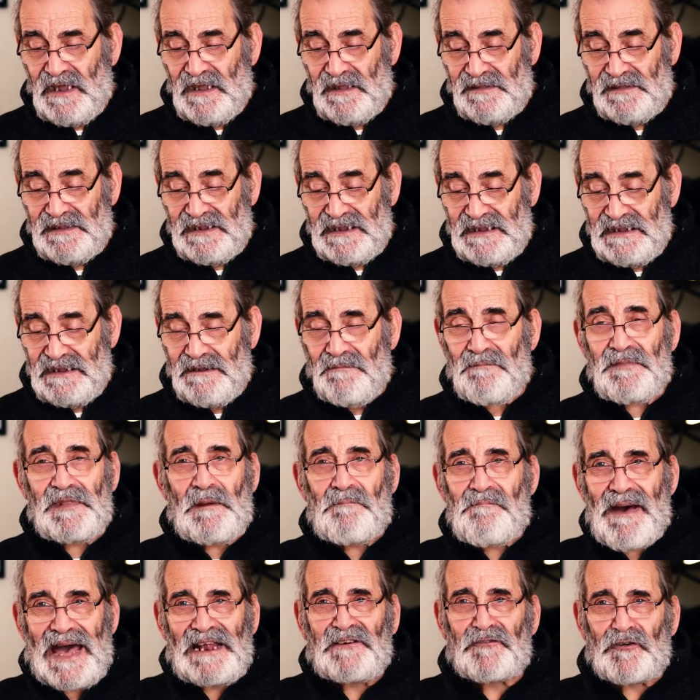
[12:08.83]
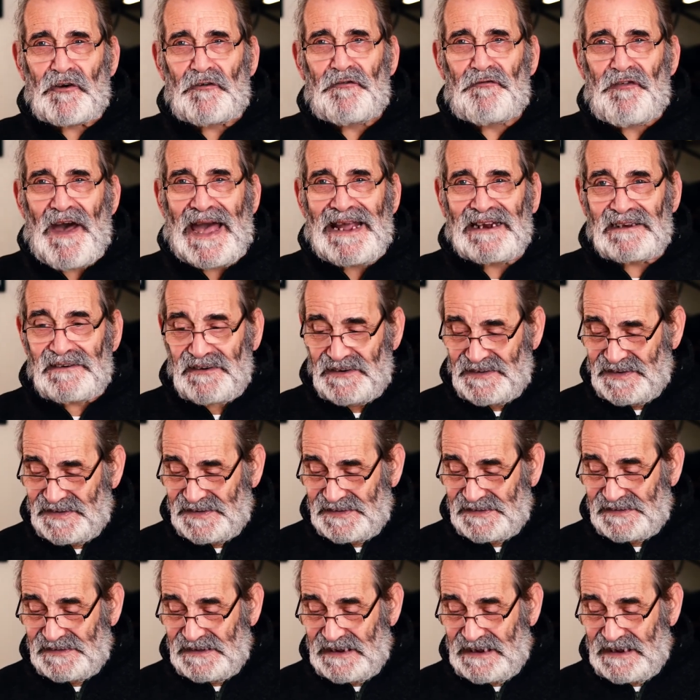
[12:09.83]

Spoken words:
the matter-of-factness,